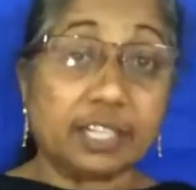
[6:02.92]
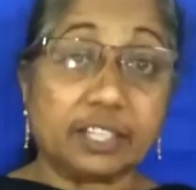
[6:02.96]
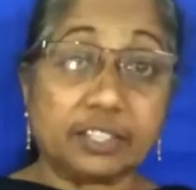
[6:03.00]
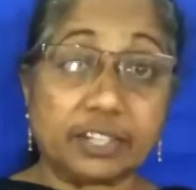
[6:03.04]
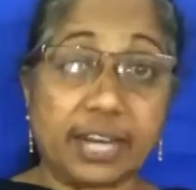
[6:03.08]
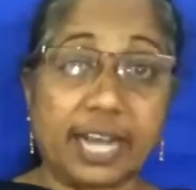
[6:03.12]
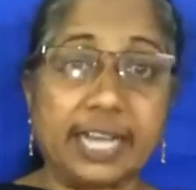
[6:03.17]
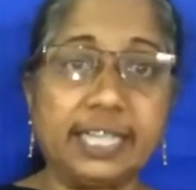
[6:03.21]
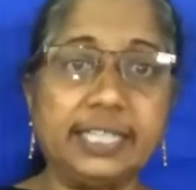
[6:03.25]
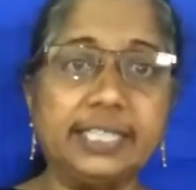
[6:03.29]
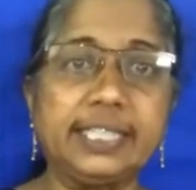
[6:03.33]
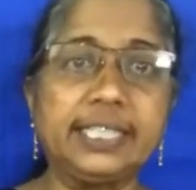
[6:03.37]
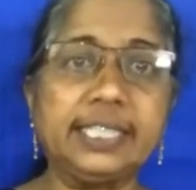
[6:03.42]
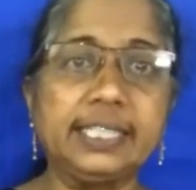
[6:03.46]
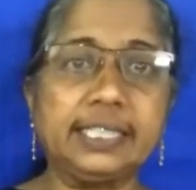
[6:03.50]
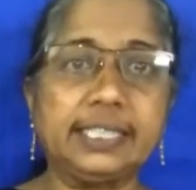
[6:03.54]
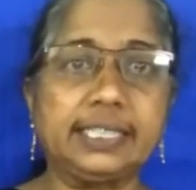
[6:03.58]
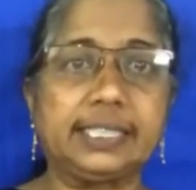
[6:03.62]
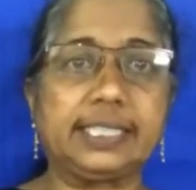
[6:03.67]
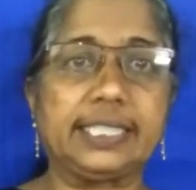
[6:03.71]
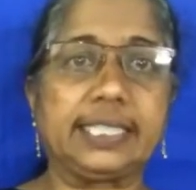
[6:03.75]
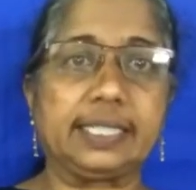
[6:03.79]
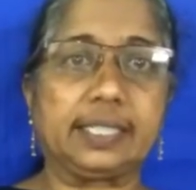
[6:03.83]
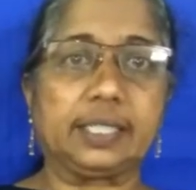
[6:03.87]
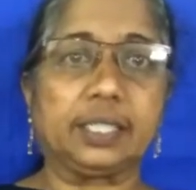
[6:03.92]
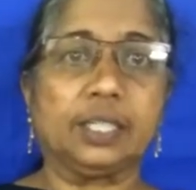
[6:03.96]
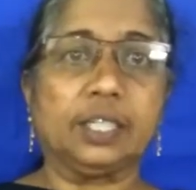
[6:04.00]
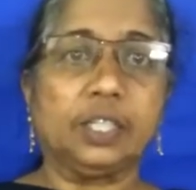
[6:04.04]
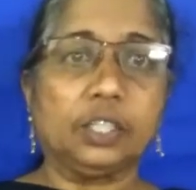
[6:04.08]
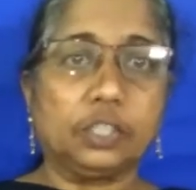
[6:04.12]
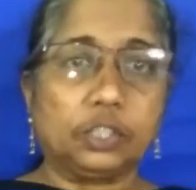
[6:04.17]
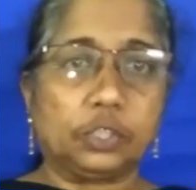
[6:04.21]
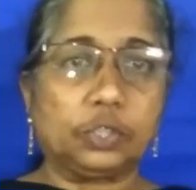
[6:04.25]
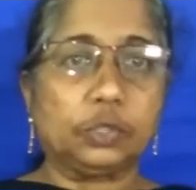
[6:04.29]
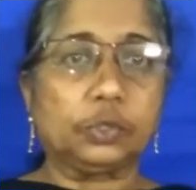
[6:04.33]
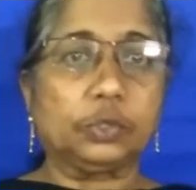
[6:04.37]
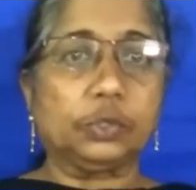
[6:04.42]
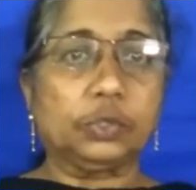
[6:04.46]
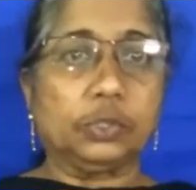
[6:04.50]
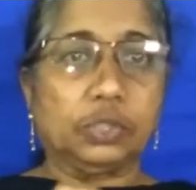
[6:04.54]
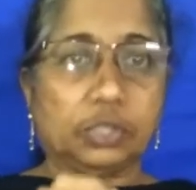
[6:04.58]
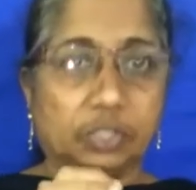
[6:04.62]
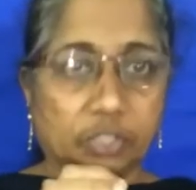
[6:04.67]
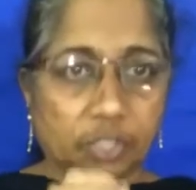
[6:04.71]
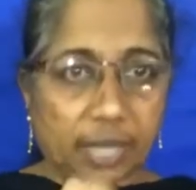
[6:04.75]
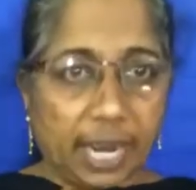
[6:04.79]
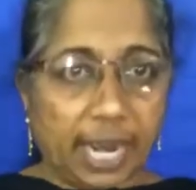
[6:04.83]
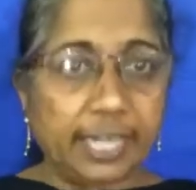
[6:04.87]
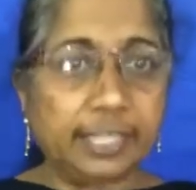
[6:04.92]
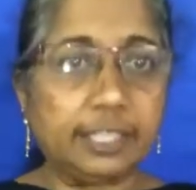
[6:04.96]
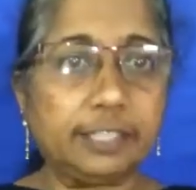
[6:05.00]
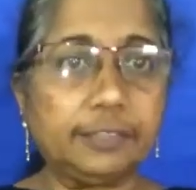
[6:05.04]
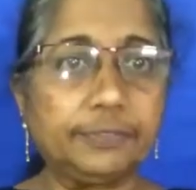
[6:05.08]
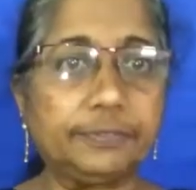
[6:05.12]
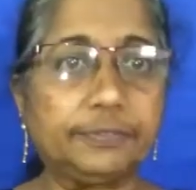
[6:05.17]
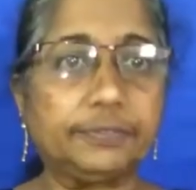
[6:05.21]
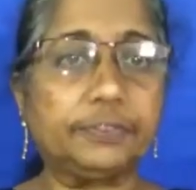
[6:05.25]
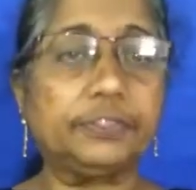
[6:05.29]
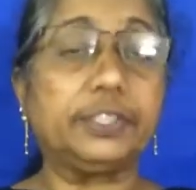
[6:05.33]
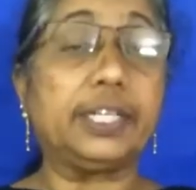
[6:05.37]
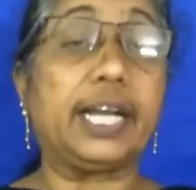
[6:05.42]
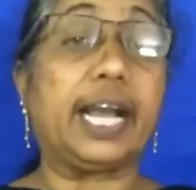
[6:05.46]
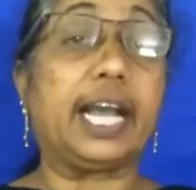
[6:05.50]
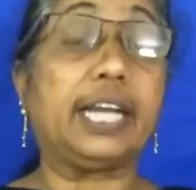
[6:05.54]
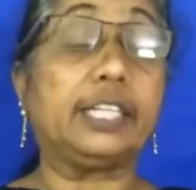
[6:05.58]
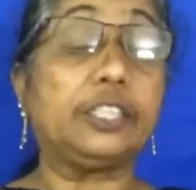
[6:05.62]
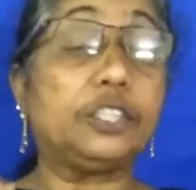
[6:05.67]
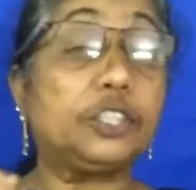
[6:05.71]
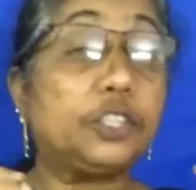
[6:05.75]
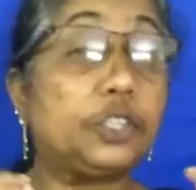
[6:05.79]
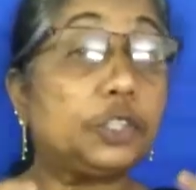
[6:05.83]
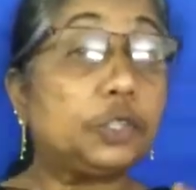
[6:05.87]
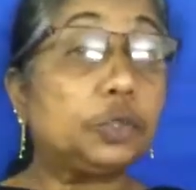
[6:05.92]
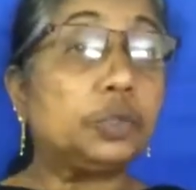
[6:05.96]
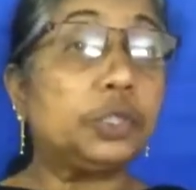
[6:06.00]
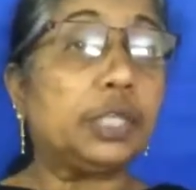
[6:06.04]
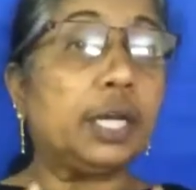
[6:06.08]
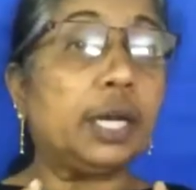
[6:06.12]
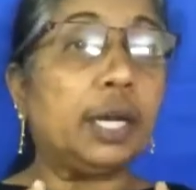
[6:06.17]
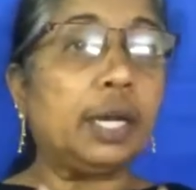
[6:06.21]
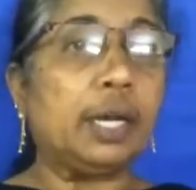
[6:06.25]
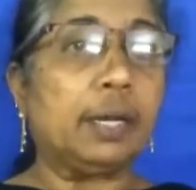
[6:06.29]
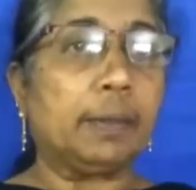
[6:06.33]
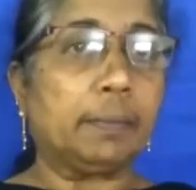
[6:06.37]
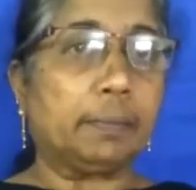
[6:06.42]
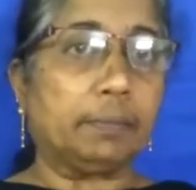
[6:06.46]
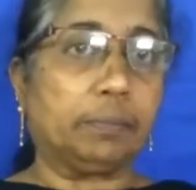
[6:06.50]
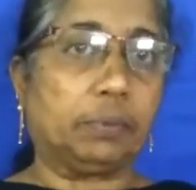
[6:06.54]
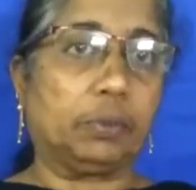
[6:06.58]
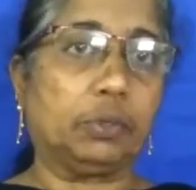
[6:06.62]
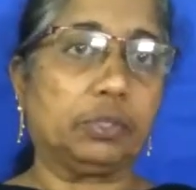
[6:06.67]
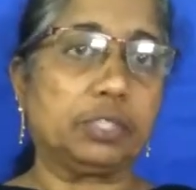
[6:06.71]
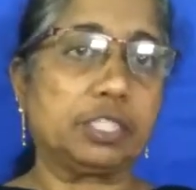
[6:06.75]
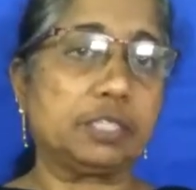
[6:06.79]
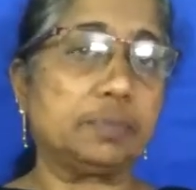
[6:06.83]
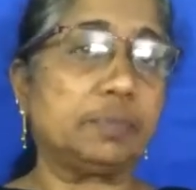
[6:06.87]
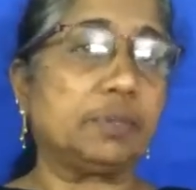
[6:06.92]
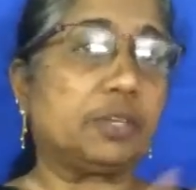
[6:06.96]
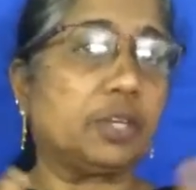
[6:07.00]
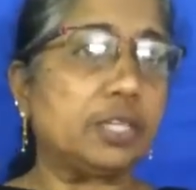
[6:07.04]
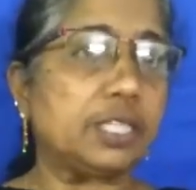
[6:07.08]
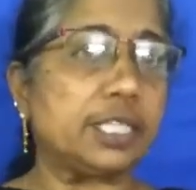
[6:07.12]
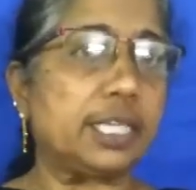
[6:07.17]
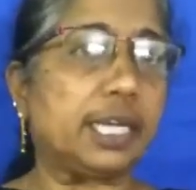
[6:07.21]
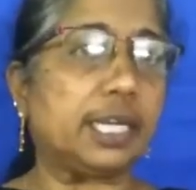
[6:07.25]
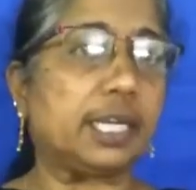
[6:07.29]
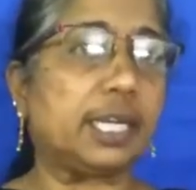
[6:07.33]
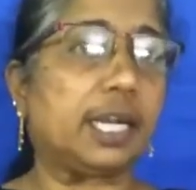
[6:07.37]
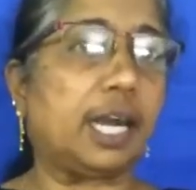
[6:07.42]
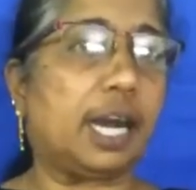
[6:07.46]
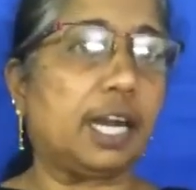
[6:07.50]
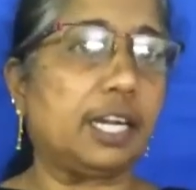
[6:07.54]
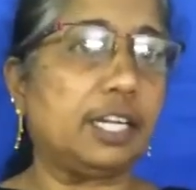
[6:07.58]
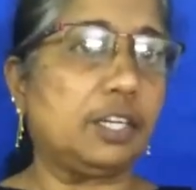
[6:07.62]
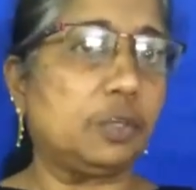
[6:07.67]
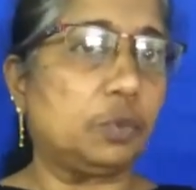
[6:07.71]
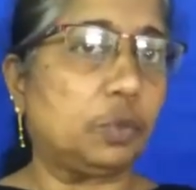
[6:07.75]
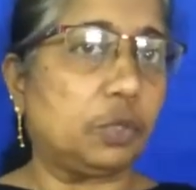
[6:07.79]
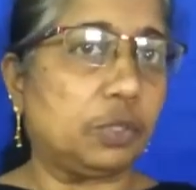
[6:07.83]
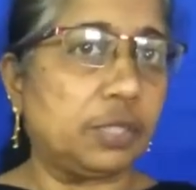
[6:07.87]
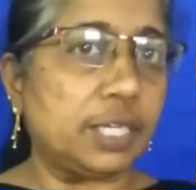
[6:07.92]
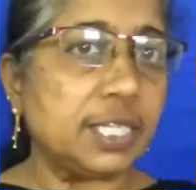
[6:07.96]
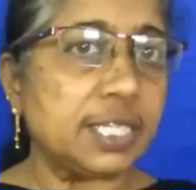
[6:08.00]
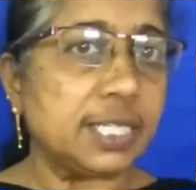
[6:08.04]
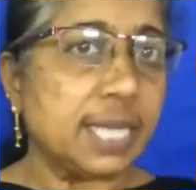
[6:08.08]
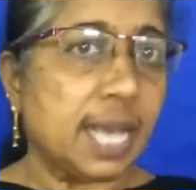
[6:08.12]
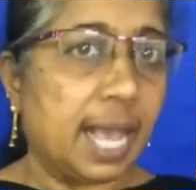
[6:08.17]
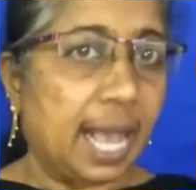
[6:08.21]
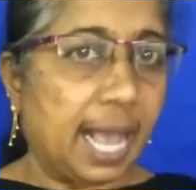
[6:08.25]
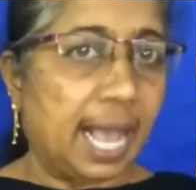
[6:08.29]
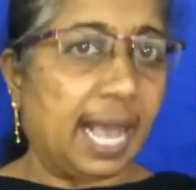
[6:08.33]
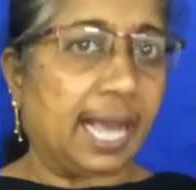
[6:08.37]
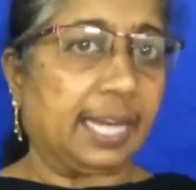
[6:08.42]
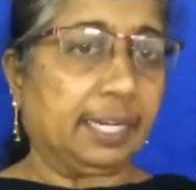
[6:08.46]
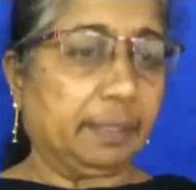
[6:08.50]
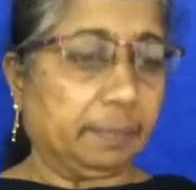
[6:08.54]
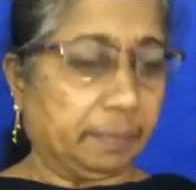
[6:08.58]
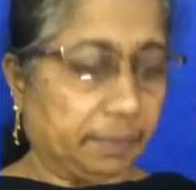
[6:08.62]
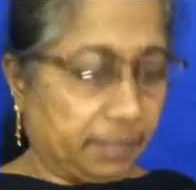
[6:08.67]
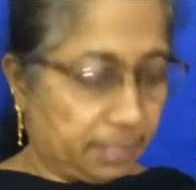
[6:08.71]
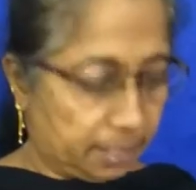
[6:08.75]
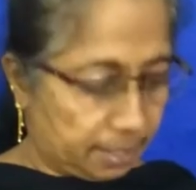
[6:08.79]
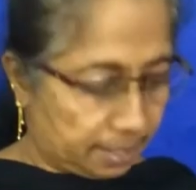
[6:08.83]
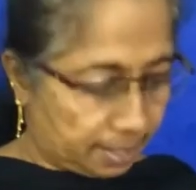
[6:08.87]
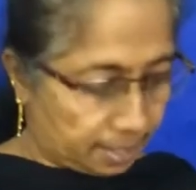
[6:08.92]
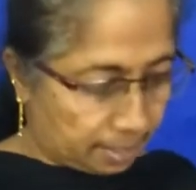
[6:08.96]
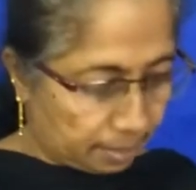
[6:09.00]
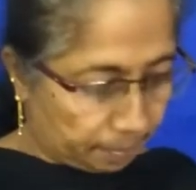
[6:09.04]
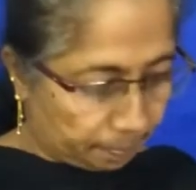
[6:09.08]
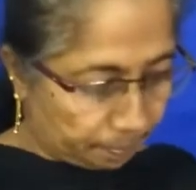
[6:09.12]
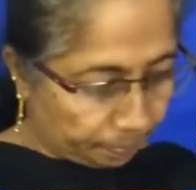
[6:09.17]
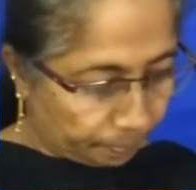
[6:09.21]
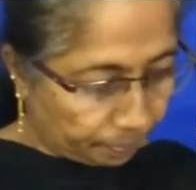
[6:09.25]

grinding teeth to grind the food and chew the bones because they are carnivorous animals.